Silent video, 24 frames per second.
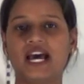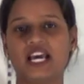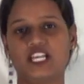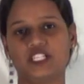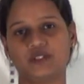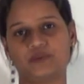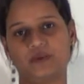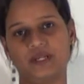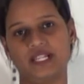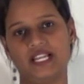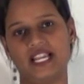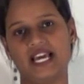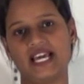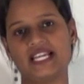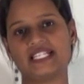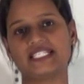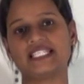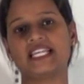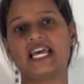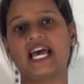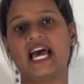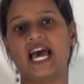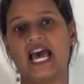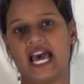as well
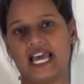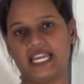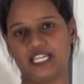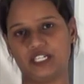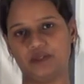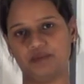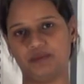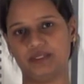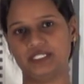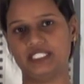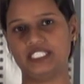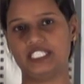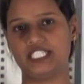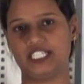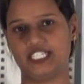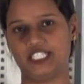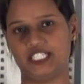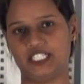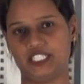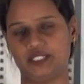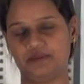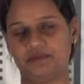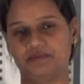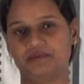as animal
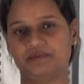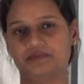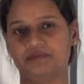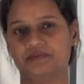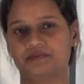kingdom.